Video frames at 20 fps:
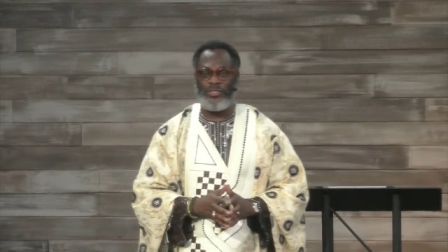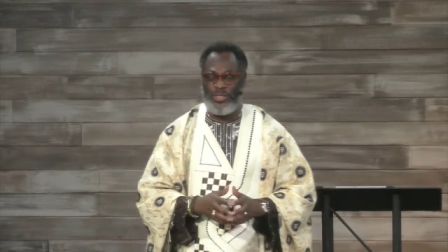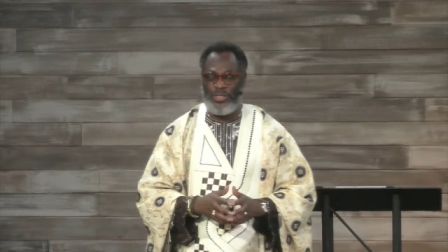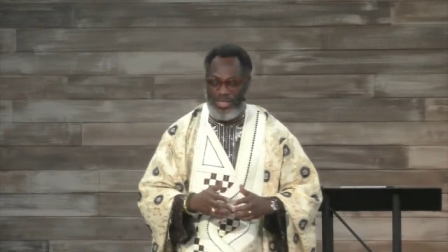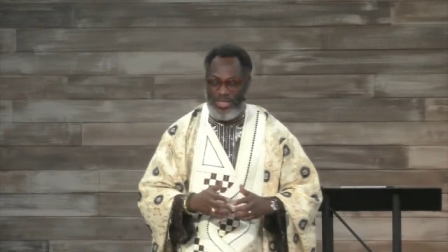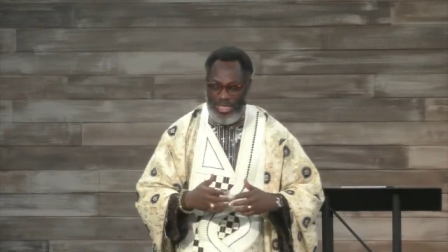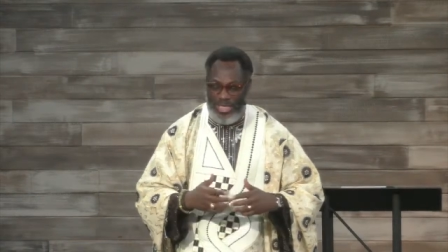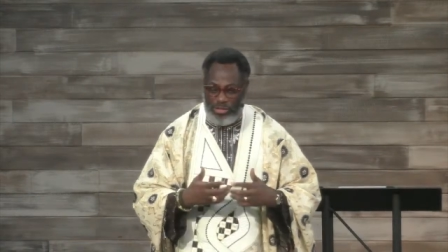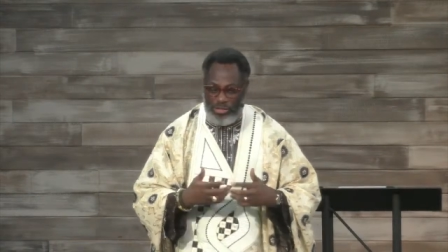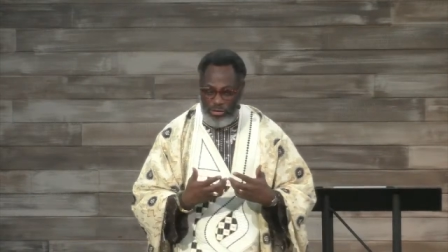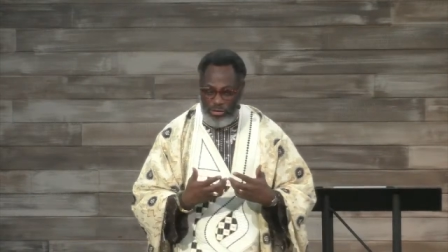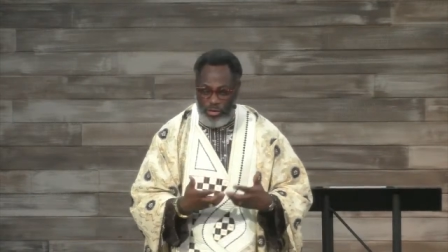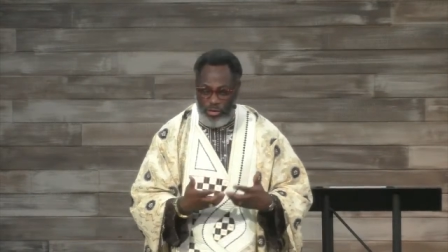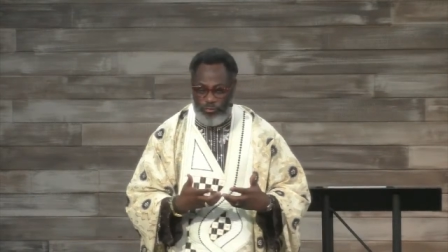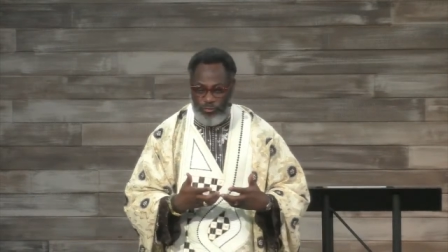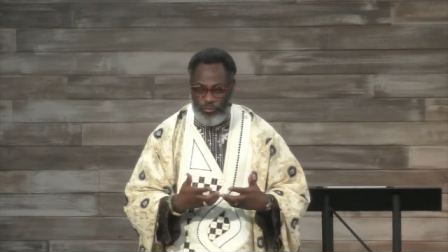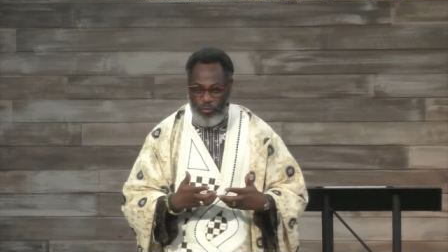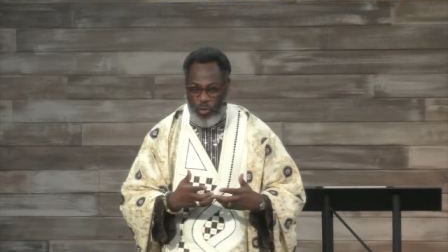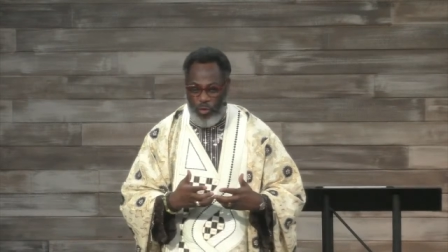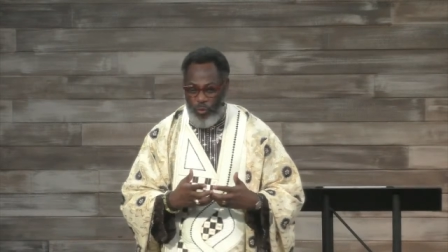they just look
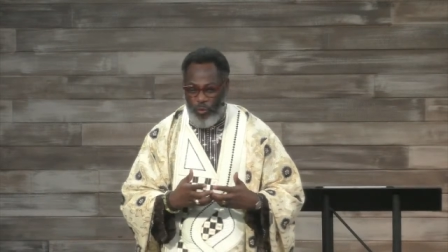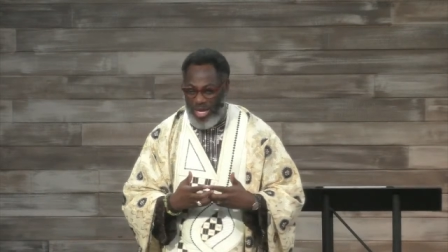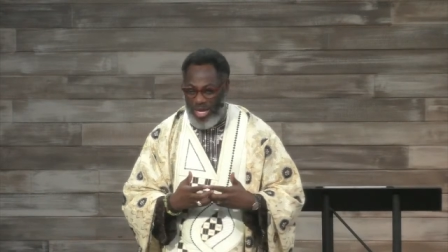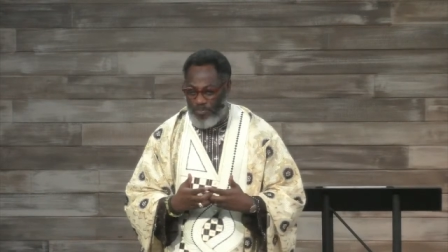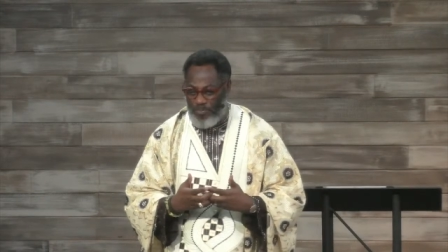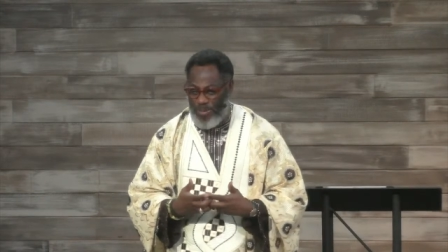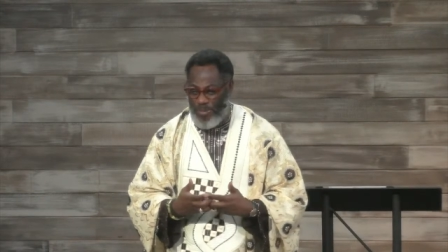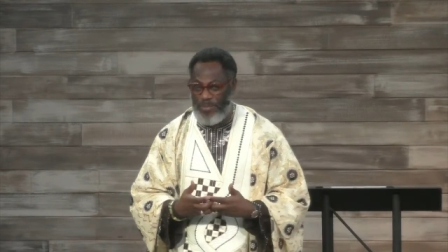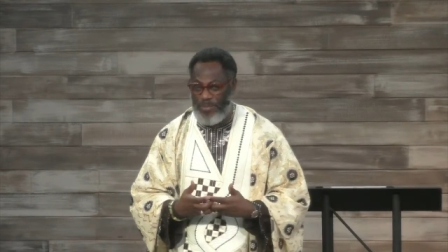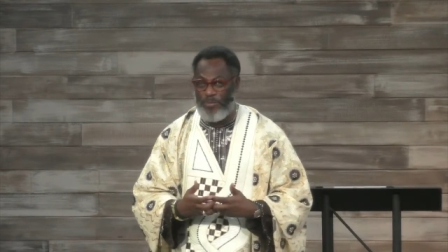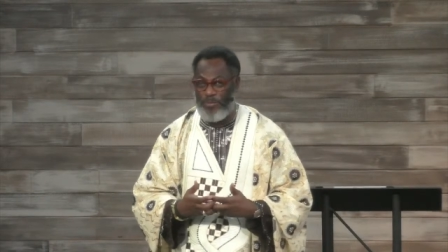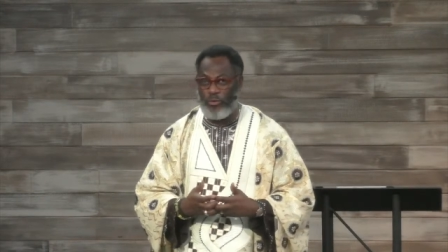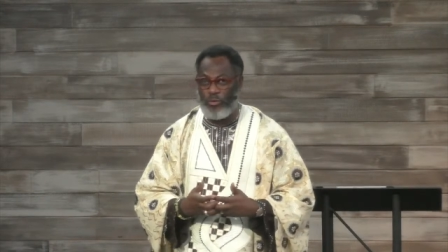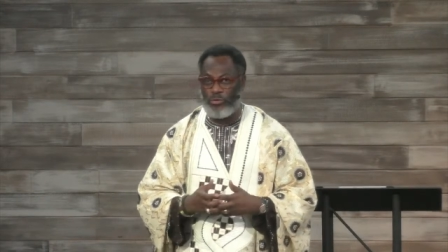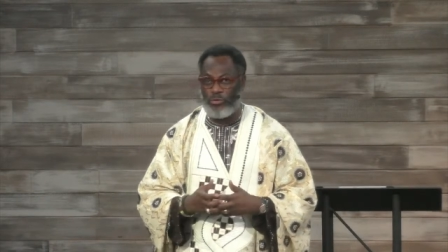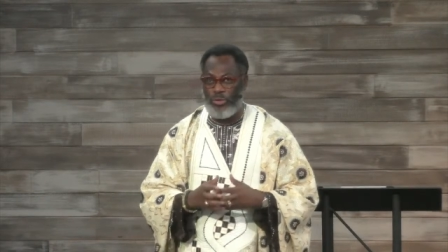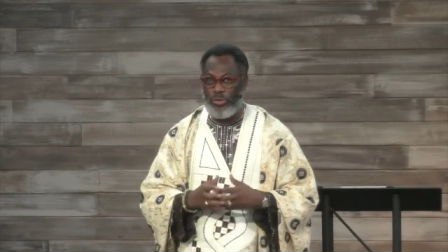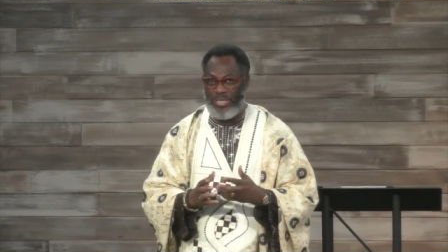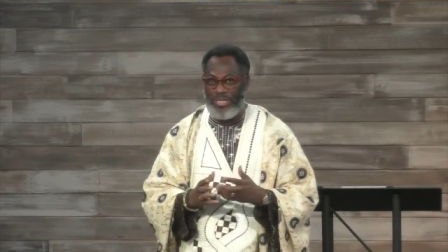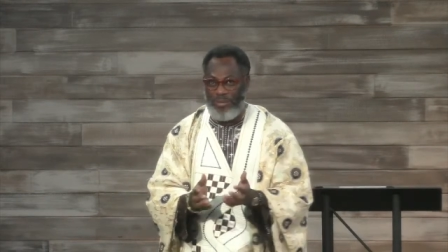for weak people
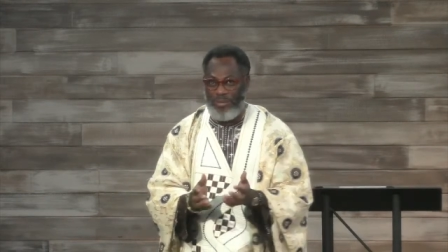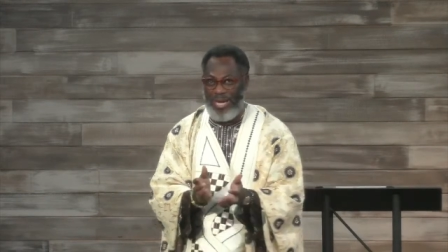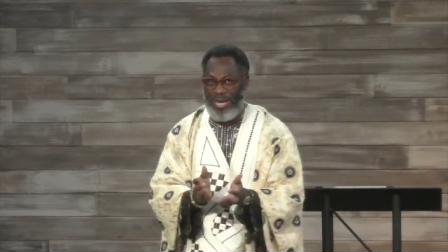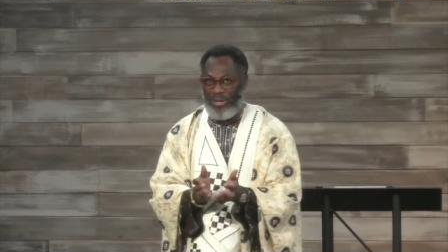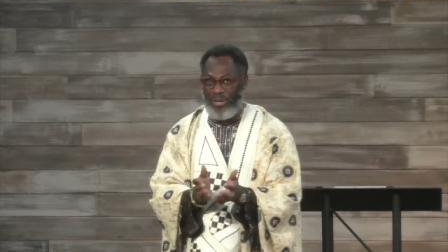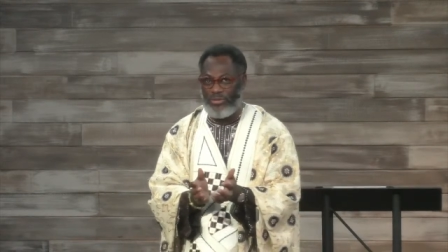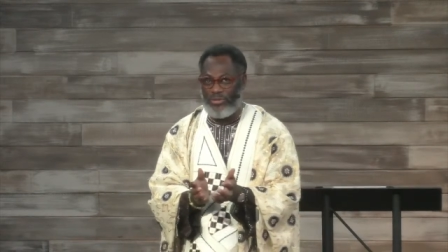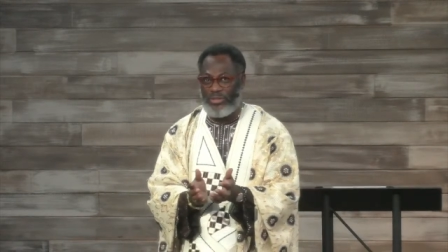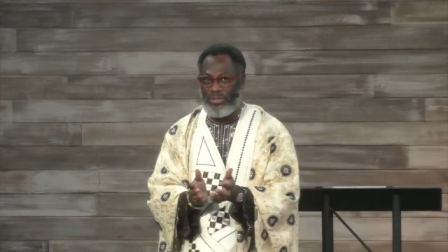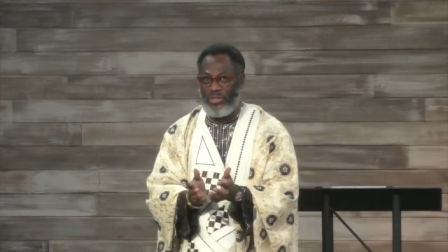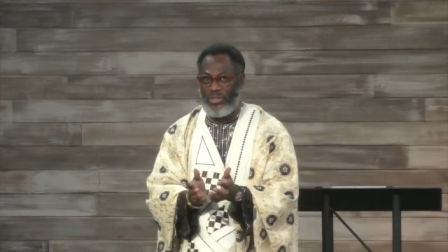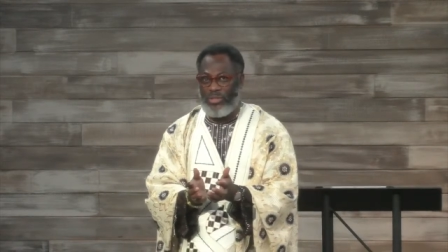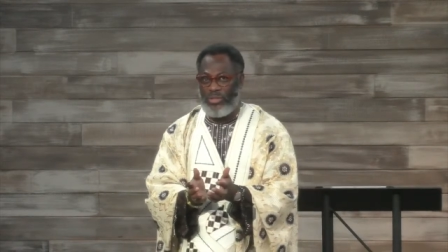to come out